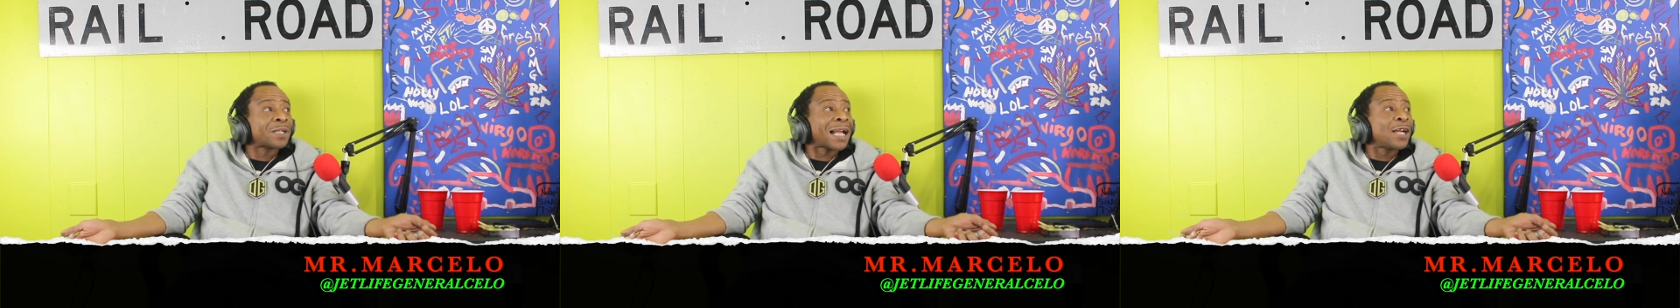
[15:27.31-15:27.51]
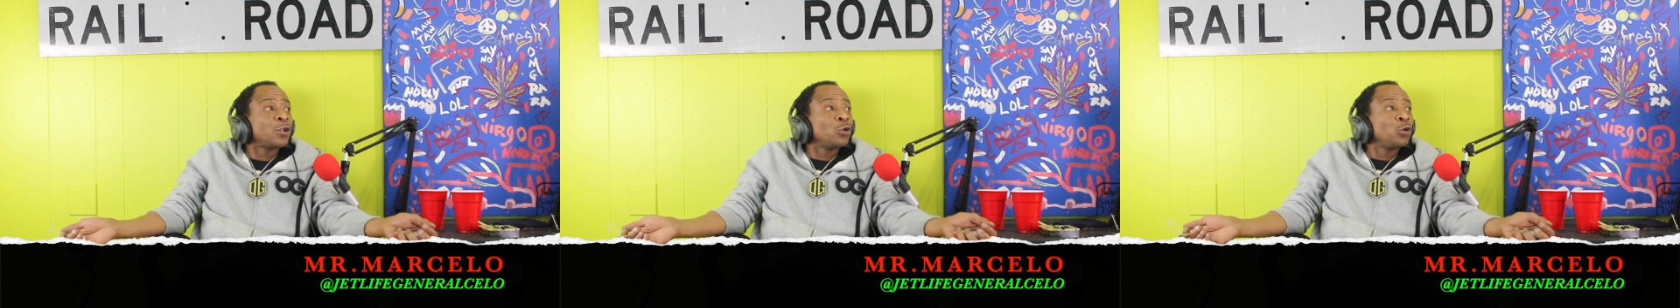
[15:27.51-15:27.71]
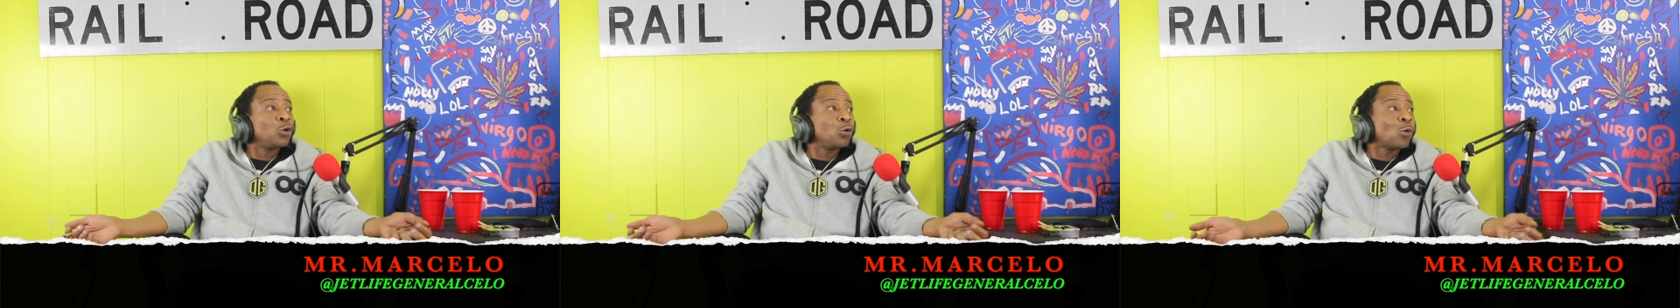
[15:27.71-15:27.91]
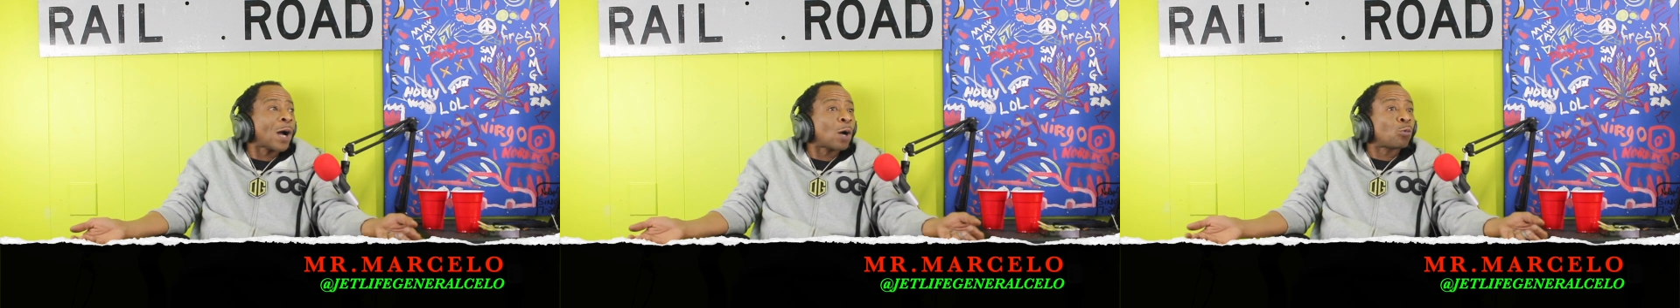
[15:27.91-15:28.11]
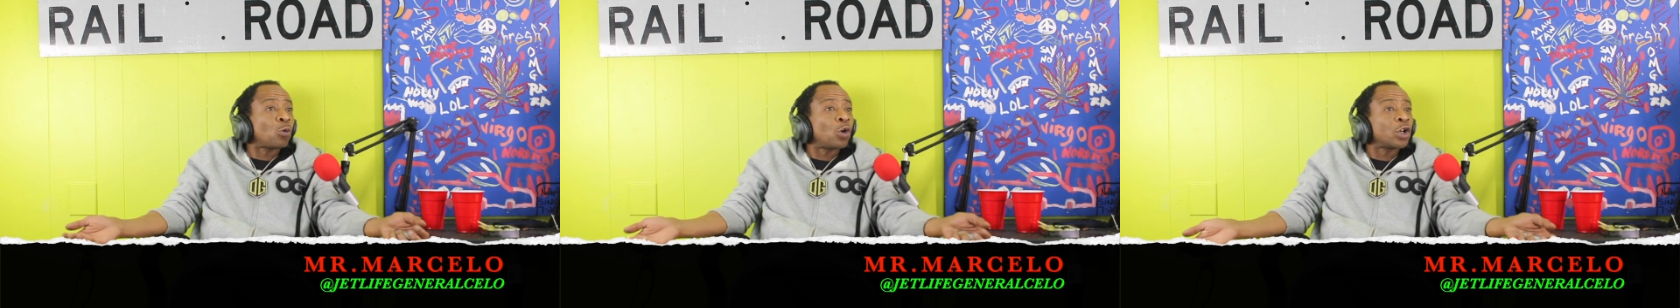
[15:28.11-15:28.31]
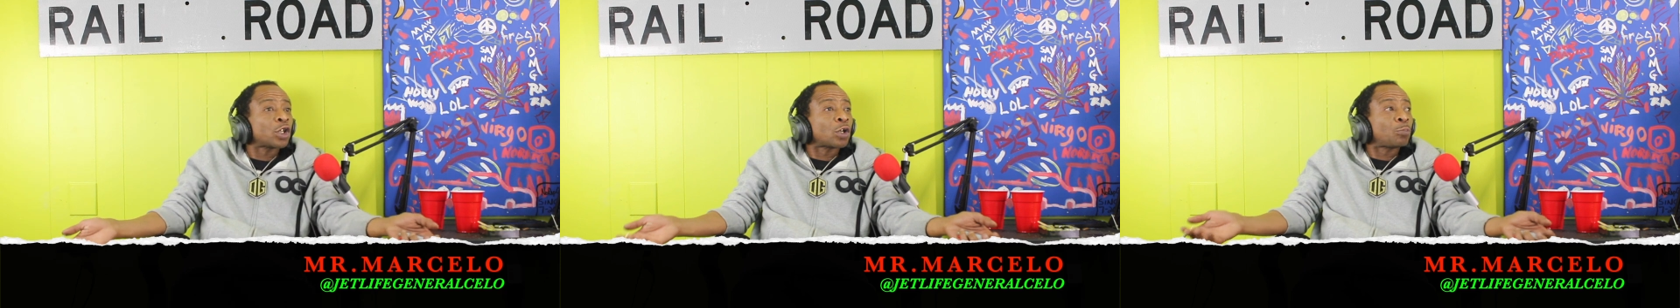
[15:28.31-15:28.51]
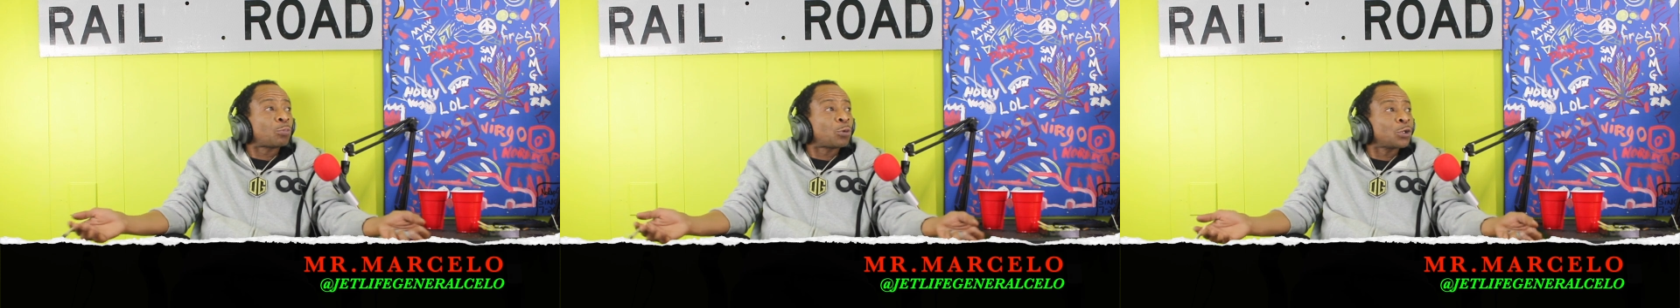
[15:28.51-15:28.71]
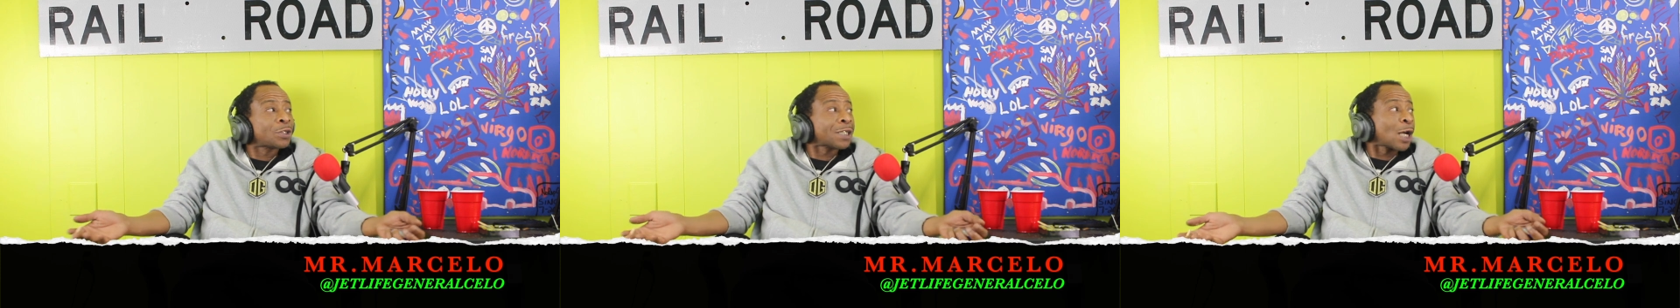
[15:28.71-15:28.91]
but I knew I wanted to
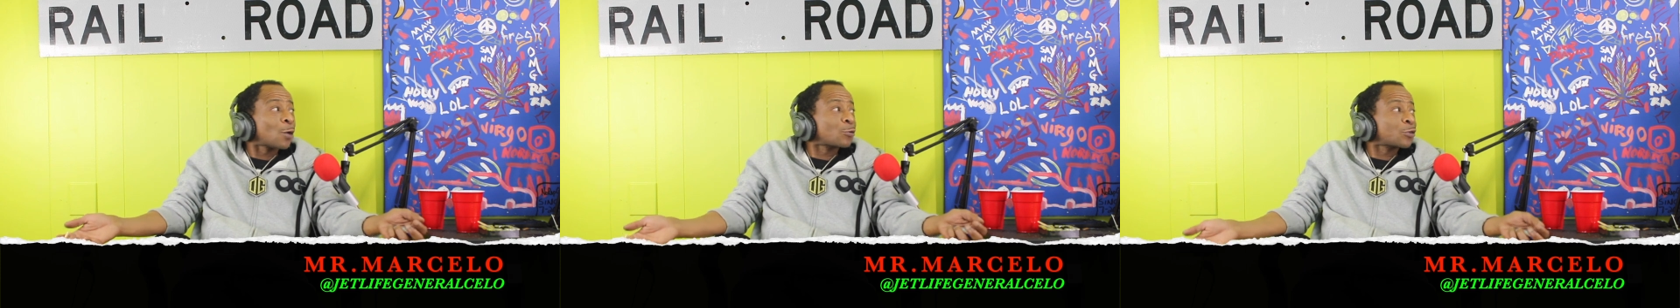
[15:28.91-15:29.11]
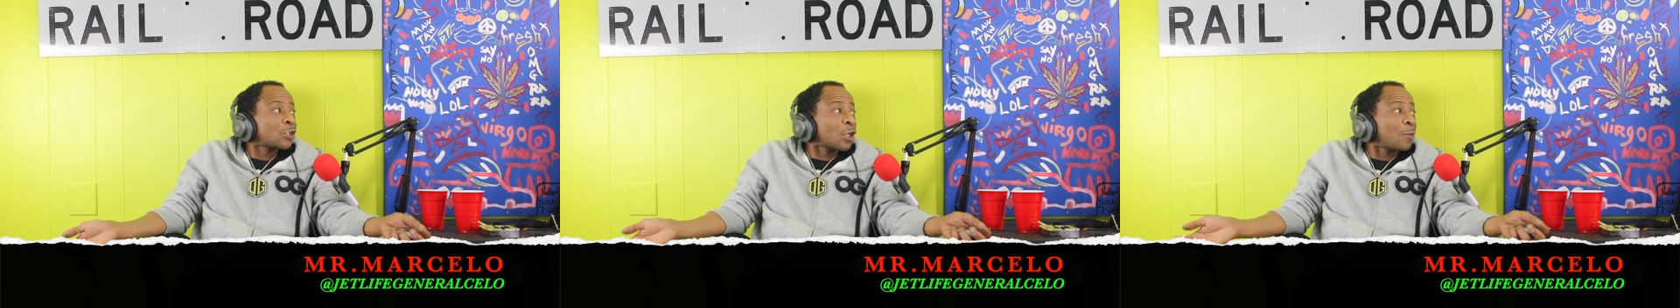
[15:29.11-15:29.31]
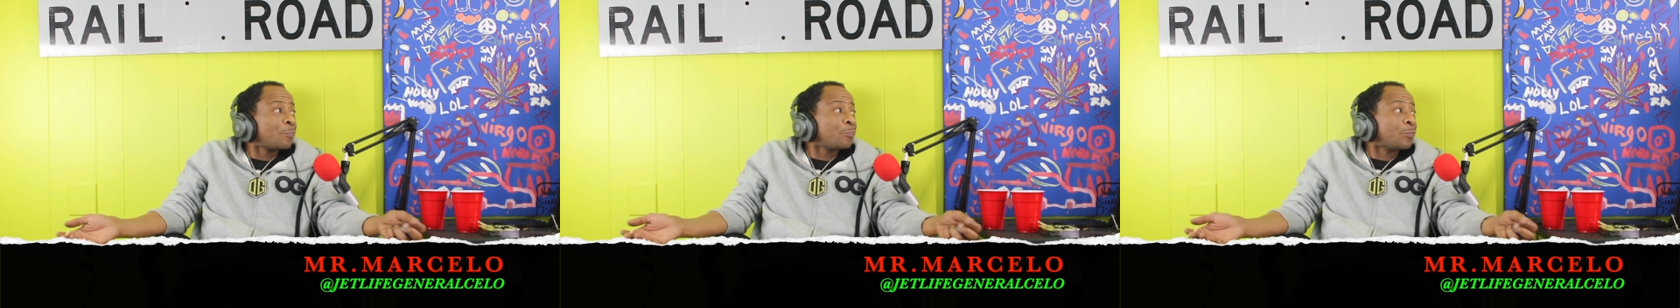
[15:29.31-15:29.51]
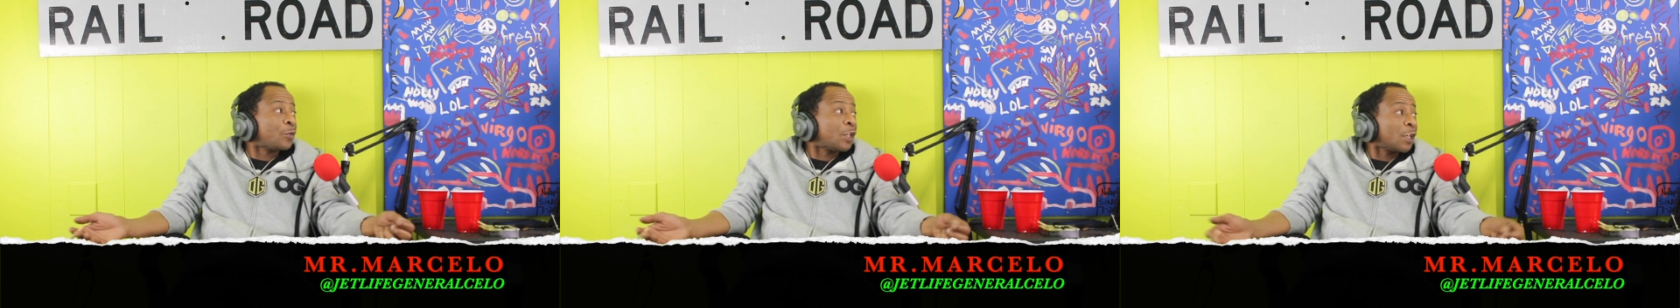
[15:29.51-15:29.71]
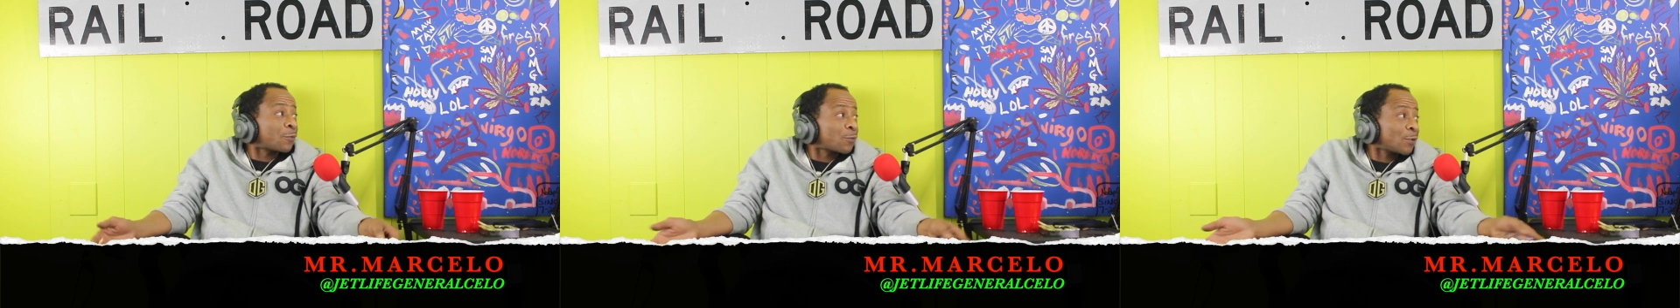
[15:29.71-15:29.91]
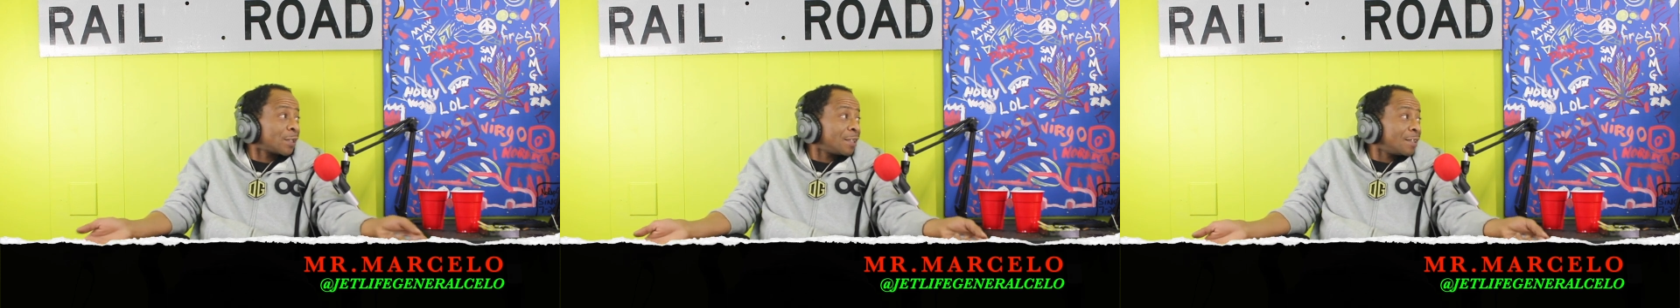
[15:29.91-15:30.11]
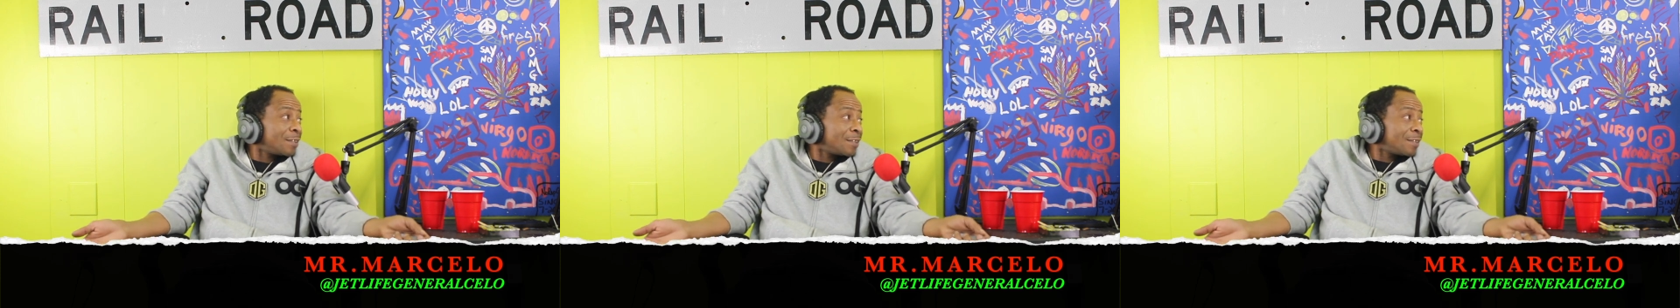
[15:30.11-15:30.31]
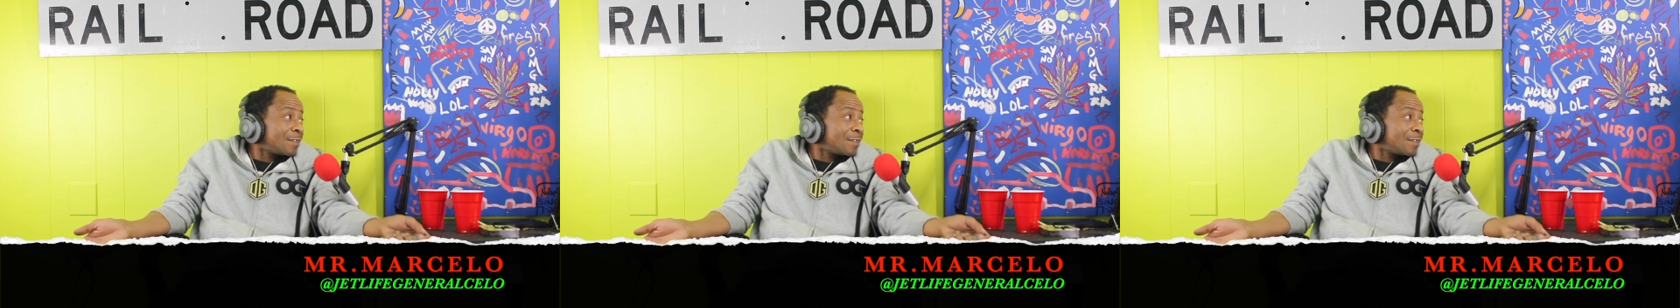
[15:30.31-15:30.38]
push out something different